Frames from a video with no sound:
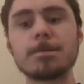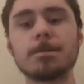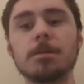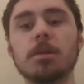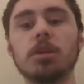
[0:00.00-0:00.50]

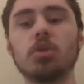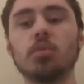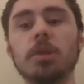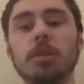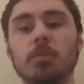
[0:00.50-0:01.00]
You're reading this
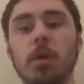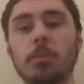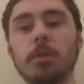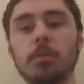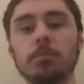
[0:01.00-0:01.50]
properly.
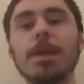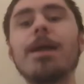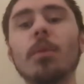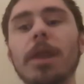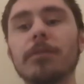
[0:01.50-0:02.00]

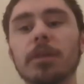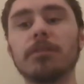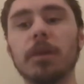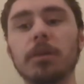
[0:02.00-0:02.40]
Whatever. It's fine enough.